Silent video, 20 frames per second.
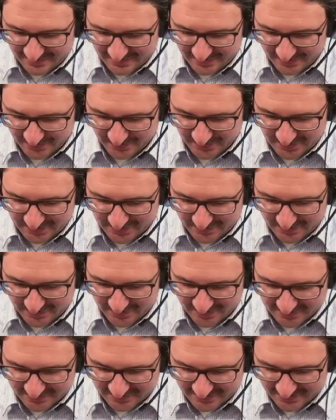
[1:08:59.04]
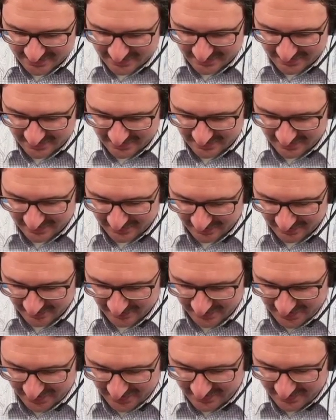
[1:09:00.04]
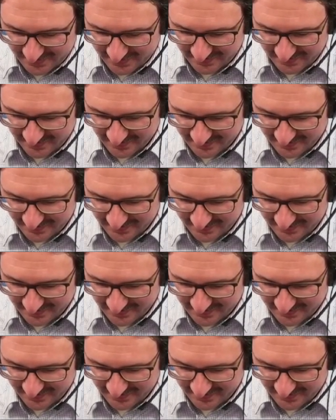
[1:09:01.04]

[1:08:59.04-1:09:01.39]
We do this right here.